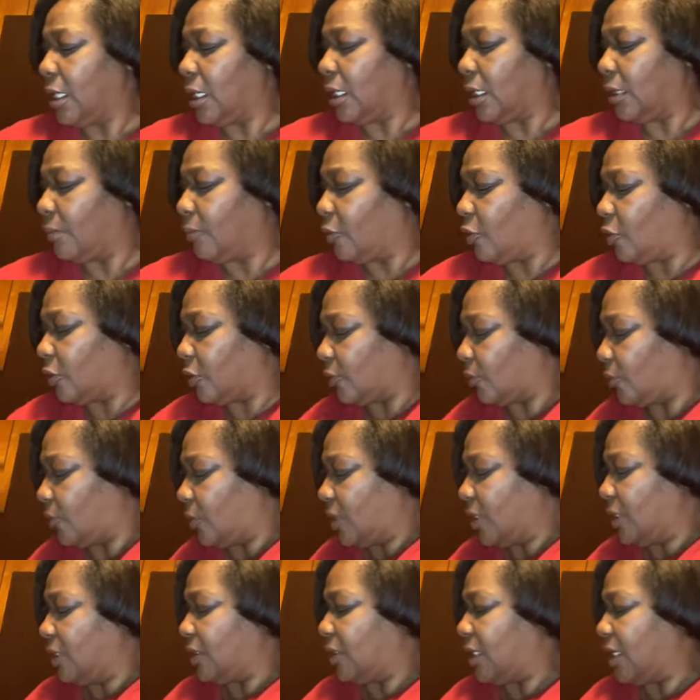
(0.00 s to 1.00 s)
And I'm going to
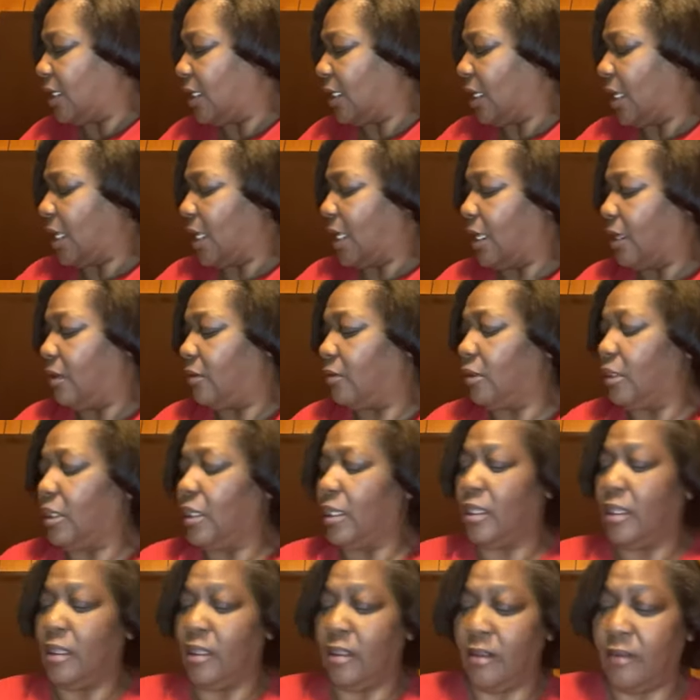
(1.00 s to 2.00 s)
read that out
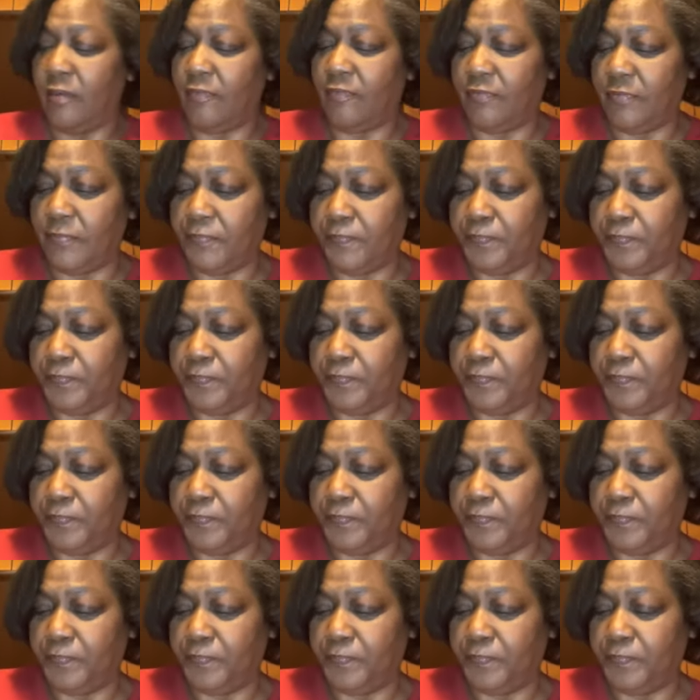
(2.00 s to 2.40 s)
of